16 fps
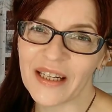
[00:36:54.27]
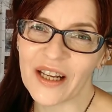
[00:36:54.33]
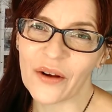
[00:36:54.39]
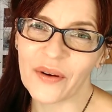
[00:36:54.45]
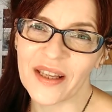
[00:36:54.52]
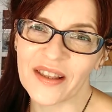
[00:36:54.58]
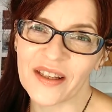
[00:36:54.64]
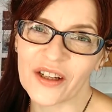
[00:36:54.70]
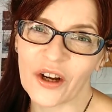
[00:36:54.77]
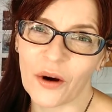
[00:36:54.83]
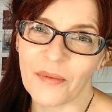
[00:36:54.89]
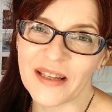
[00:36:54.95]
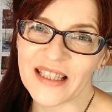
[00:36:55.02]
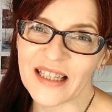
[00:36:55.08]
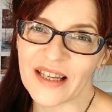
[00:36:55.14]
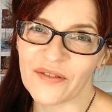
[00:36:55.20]
me know in the
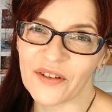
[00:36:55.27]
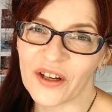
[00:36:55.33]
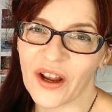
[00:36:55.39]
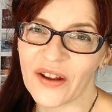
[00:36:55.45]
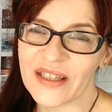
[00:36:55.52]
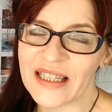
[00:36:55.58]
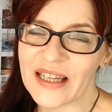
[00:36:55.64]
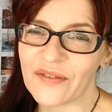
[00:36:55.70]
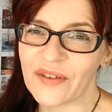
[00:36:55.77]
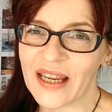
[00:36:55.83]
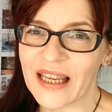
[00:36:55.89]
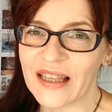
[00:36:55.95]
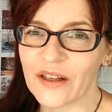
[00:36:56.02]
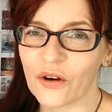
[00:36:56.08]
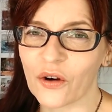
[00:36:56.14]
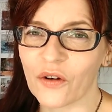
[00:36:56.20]
comments if you're going to give
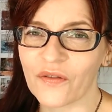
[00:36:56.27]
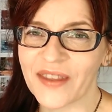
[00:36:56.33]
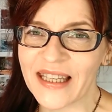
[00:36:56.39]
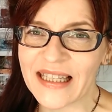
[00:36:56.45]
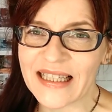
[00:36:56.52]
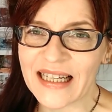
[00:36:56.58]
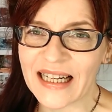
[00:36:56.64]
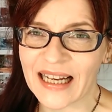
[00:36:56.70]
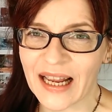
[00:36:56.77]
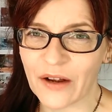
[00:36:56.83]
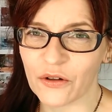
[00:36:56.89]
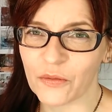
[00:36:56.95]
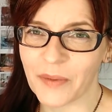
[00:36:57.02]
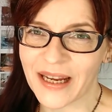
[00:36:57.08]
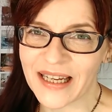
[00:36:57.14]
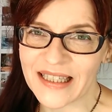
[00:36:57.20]
either of these
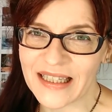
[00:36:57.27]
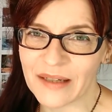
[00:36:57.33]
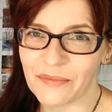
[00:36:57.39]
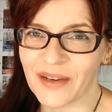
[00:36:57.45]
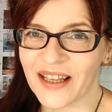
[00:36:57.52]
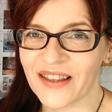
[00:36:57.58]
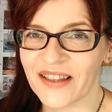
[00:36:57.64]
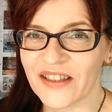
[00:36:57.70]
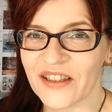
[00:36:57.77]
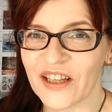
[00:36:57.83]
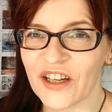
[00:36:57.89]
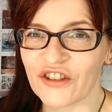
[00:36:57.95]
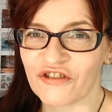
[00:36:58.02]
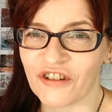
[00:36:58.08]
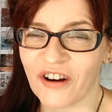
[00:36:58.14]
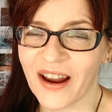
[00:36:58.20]
cloud painting methods a
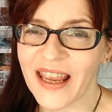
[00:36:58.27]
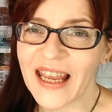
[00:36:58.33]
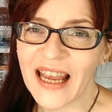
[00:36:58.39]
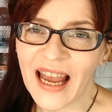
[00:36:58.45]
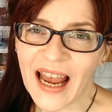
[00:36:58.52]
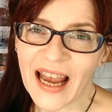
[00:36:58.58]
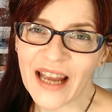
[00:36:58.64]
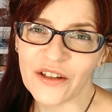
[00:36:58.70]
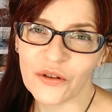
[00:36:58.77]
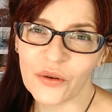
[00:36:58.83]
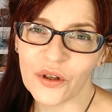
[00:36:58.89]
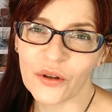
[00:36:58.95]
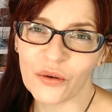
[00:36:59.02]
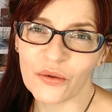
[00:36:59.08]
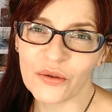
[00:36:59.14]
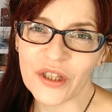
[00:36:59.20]
try. And you
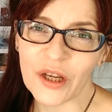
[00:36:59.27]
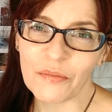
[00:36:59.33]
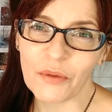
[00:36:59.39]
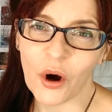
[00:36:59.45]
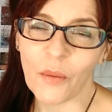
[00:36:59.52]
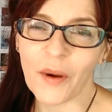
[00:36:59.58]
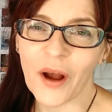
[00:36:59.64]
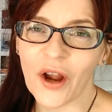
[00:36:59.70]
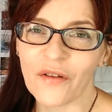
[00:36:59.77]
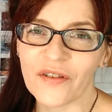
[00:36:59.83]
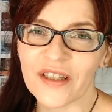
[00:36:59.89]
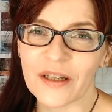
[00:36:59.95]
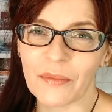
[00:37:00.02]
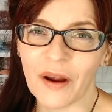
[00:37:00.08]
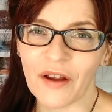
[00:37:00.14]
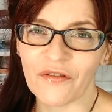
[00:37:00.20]
can also pop over
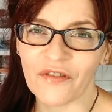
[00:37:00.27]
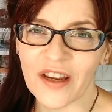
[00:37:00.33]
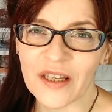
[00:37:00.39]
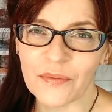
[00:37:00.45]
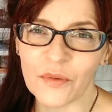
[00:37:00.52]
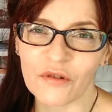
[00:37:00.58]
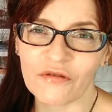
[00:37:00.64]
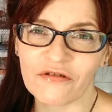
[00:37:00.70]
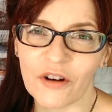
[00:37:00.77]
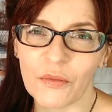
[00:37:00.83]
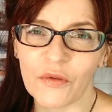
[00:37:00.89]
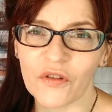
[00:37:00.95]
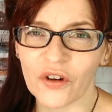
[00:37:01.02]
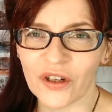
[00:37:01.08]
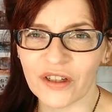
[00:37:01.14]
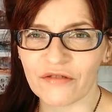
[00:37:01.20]
to my Facebook group.
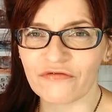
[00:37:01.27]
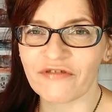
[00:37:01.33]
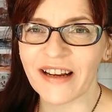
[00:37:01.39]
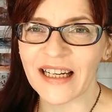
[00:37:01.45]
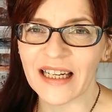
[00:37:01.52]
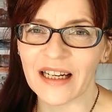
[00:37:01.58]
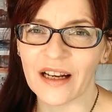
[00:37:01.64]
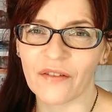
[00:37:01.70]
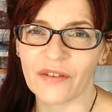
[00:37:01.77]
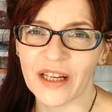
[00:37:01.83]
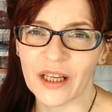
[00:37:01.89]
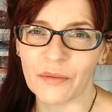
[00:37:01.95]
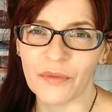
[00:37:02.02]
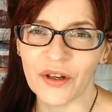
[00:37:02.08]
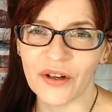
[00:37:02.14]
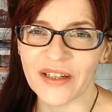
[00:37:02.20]
We've got a really lovely
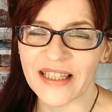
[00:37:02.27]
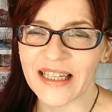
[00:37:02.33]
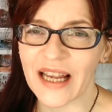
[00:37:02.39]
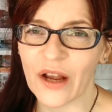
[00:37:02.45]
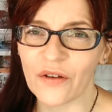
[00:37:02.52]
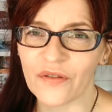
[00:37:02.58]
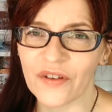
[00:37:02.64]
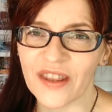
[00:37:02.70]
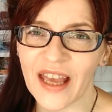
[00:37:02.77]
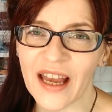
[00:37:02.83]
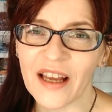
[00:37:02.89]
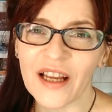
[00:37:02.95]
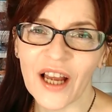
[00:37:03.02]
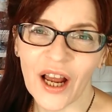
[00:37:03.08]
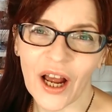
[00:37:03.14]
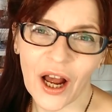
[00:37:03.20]
community over there.
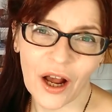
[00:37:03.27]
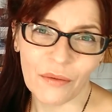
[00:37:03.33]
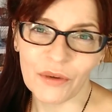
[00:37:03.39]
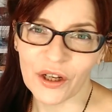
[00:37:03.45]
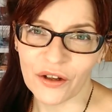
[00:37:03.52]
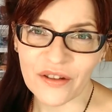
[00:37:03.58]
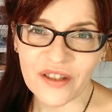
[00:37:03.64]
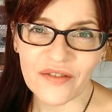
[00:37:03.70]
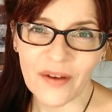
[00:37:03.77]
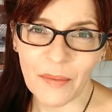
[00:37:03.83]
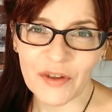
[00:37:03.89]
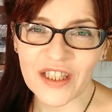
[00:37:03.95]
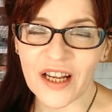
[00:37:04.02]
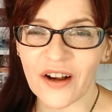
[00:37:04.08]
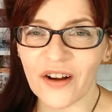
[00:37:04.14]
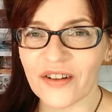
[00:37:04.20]
Um, lots of amateur